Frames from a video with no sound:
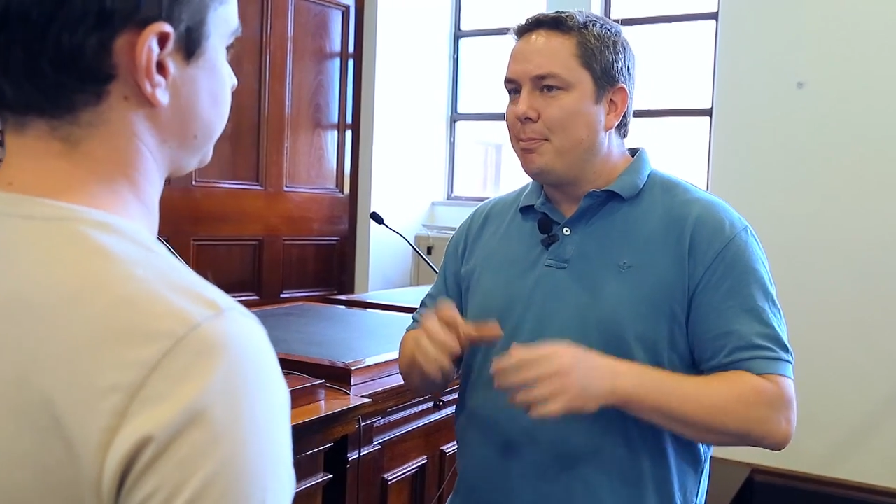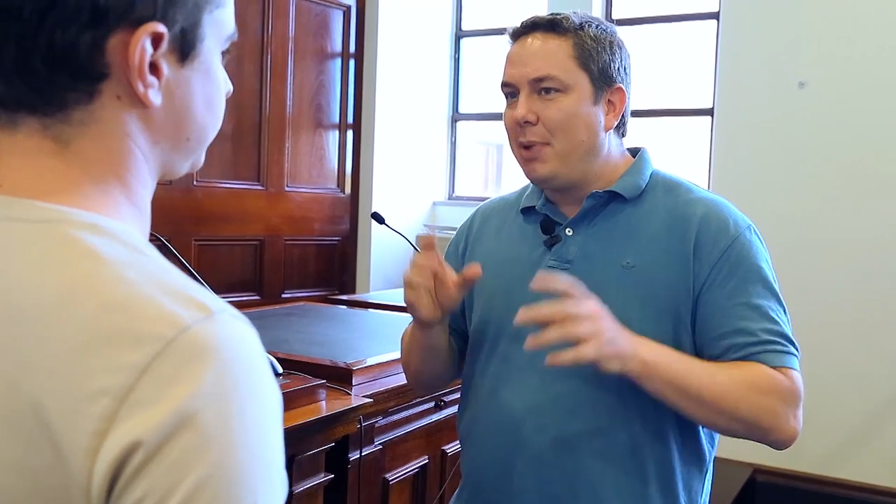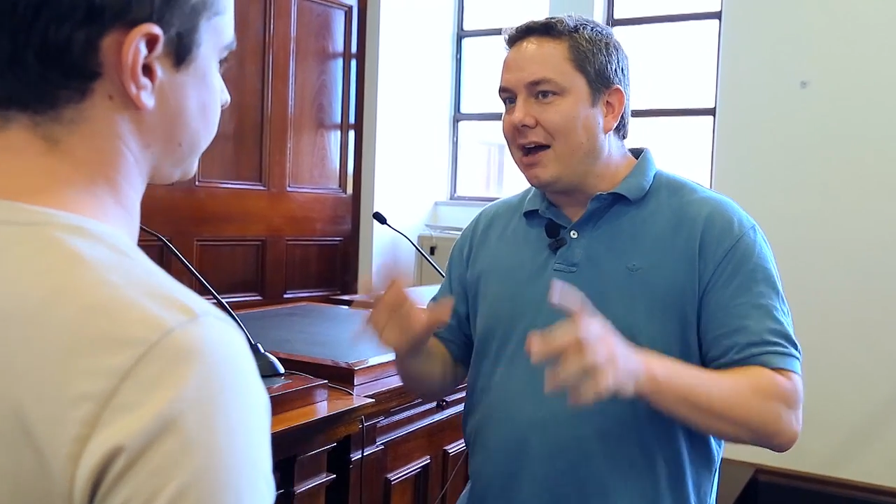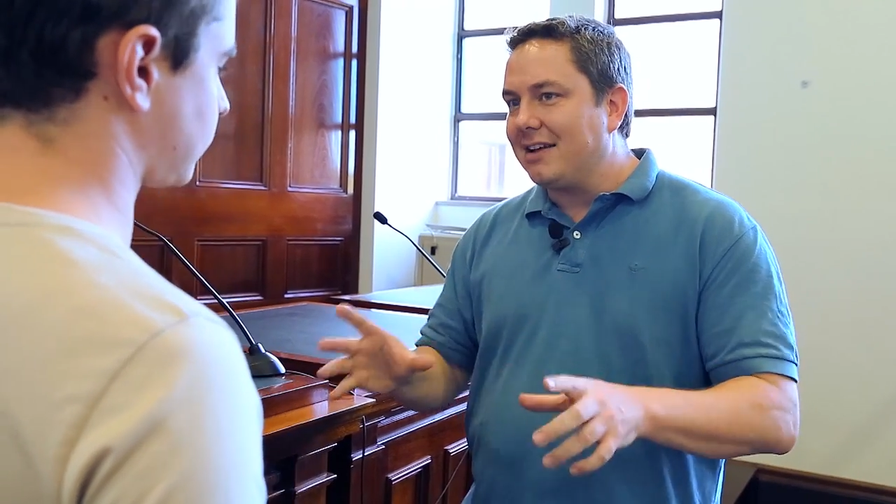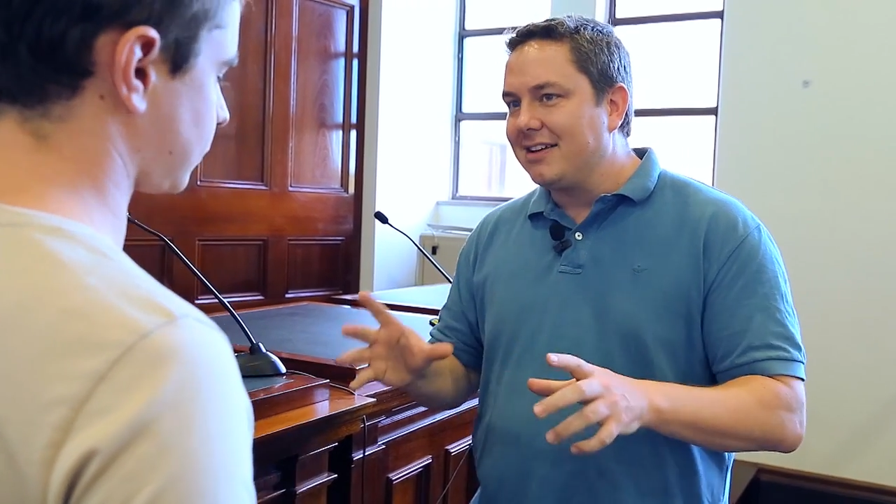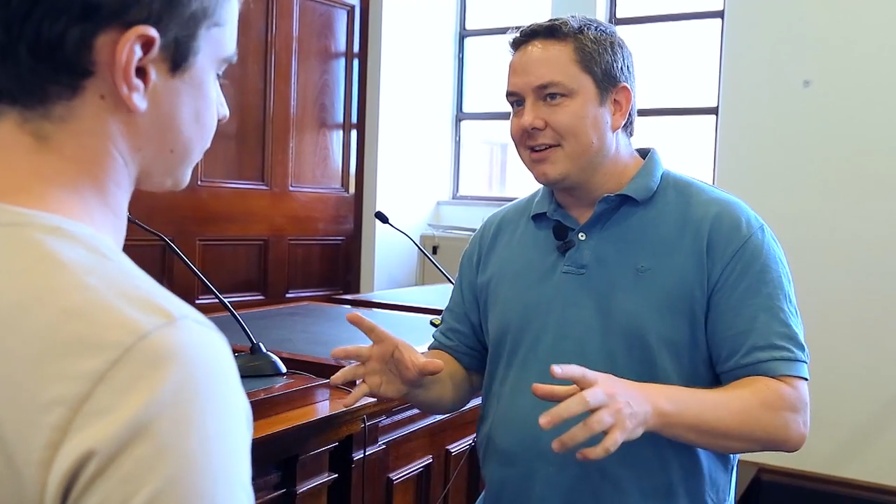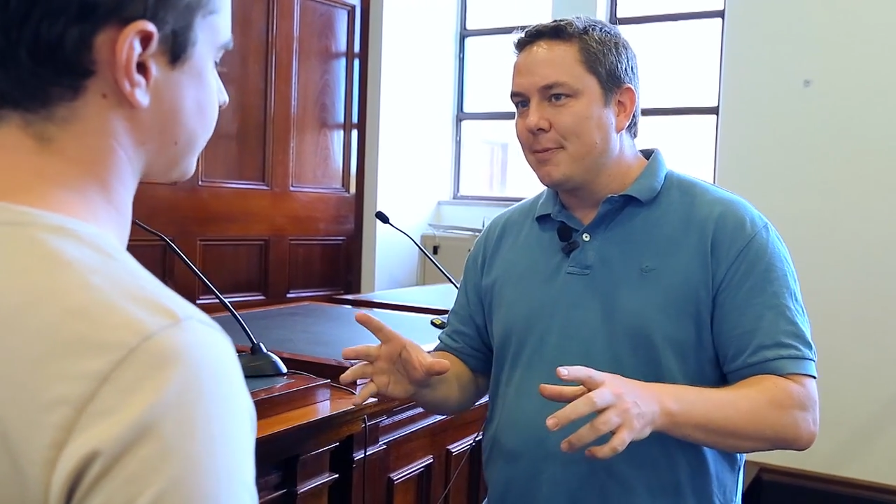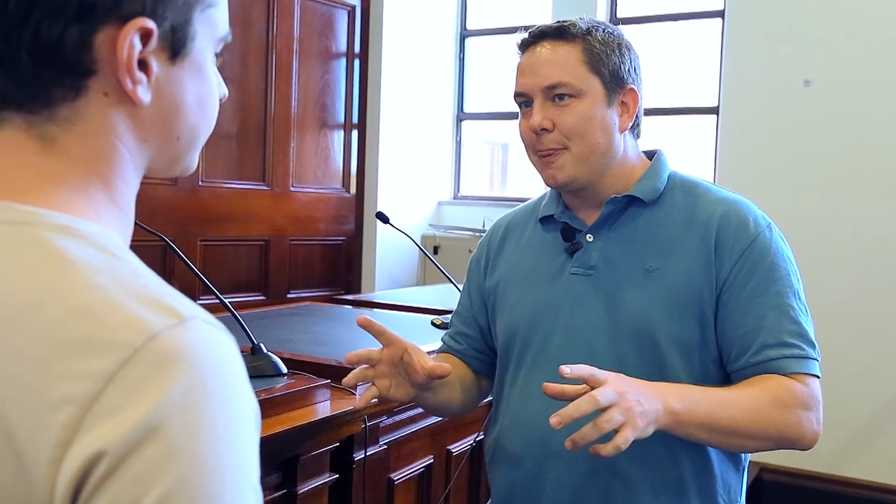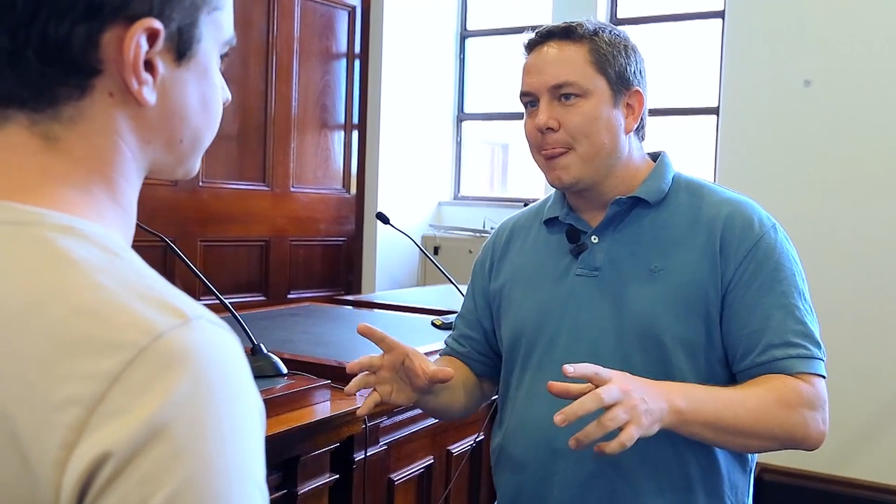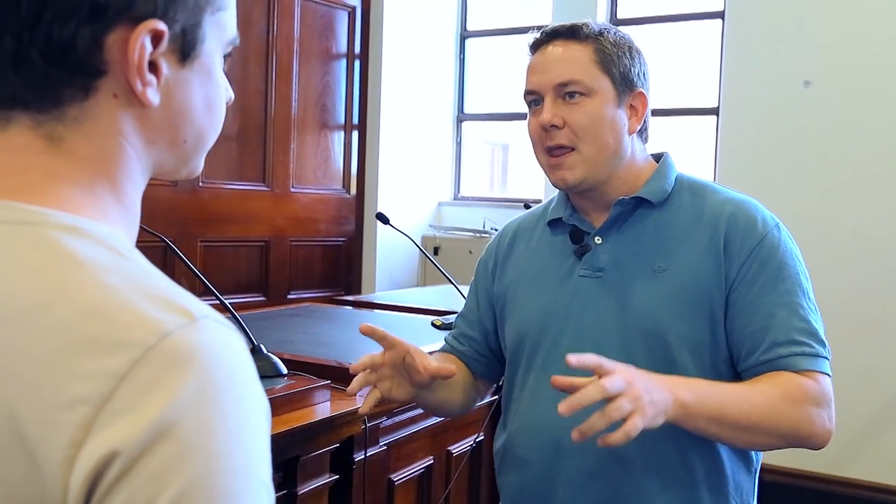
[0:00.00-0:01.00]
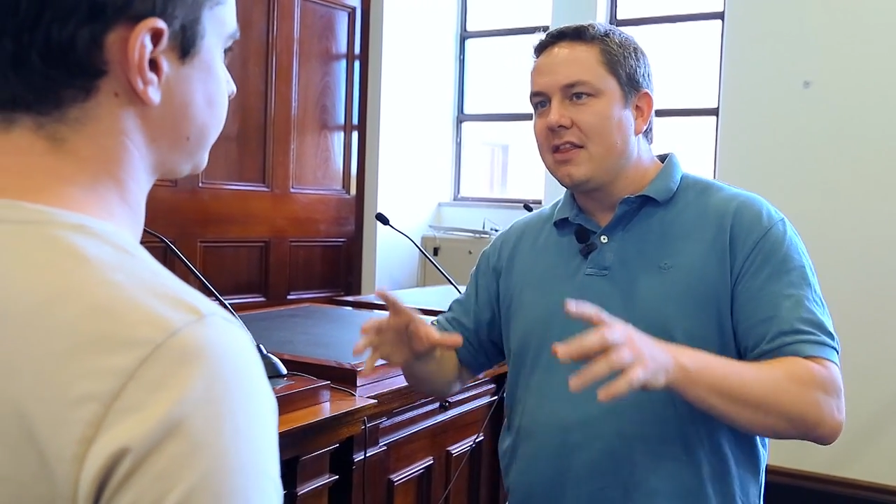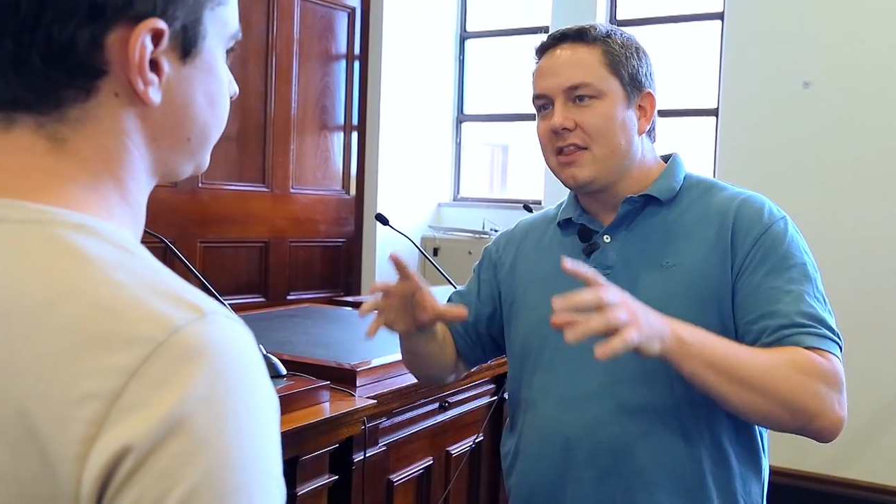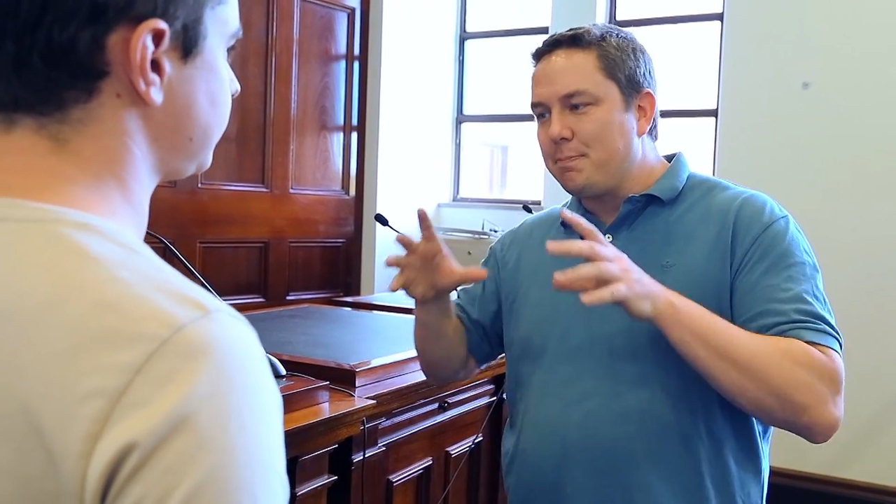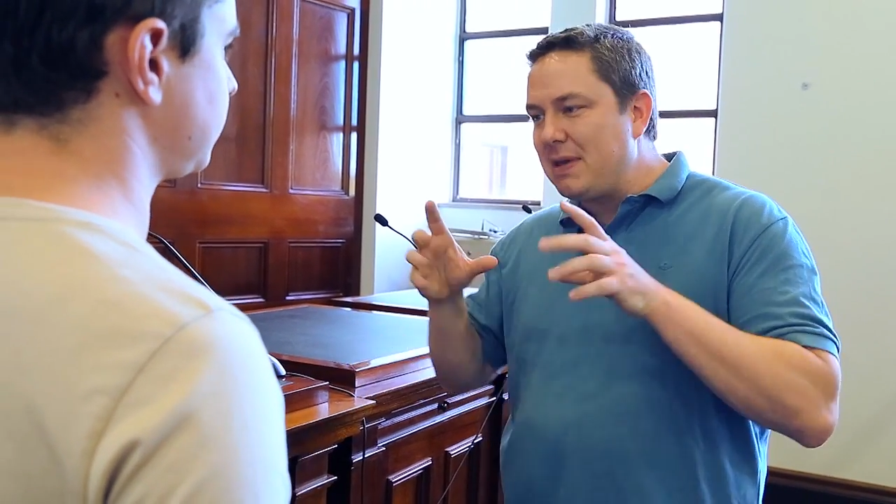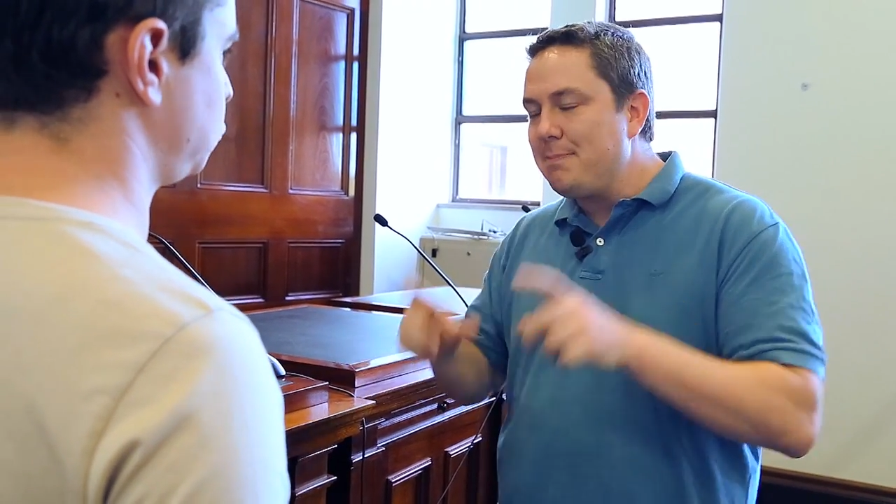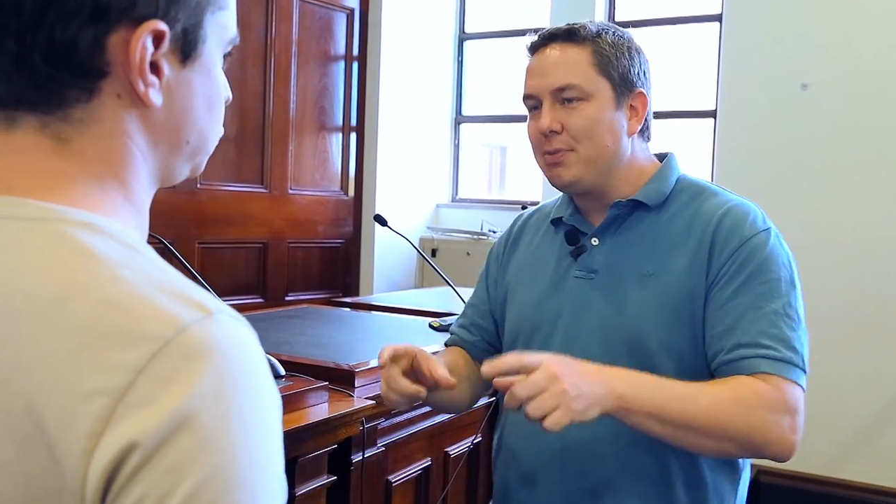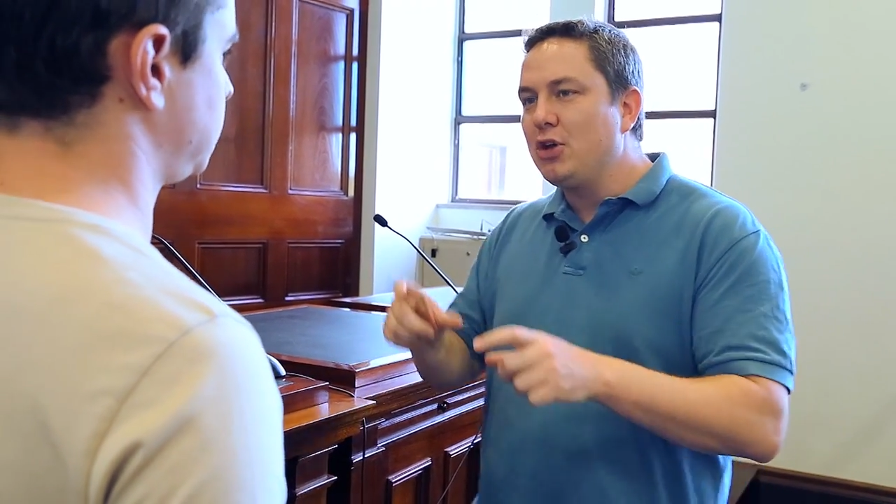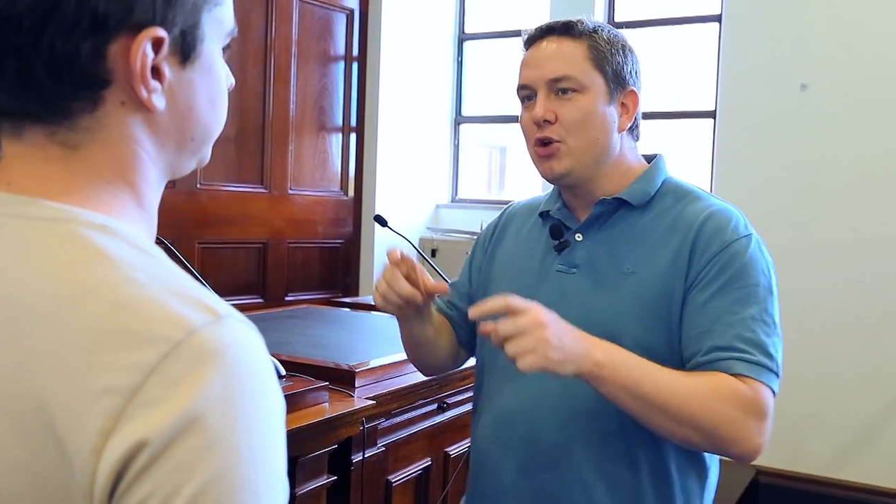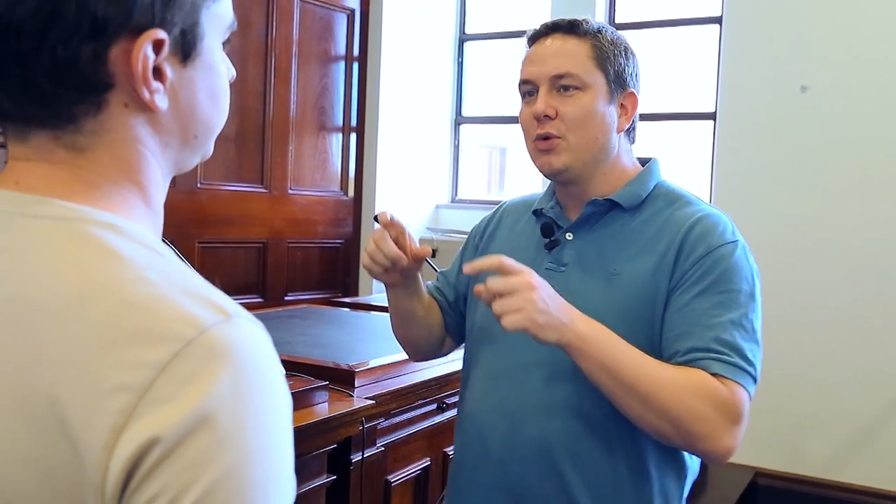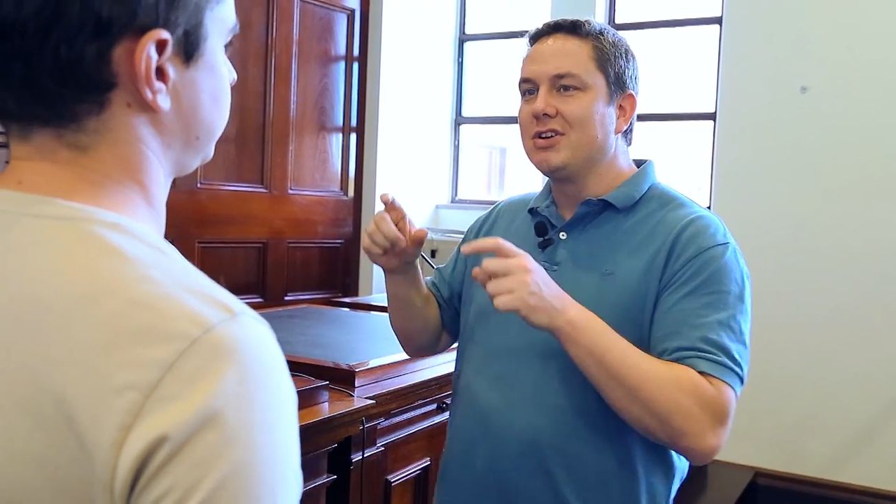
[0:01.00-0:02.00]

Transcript: But the people who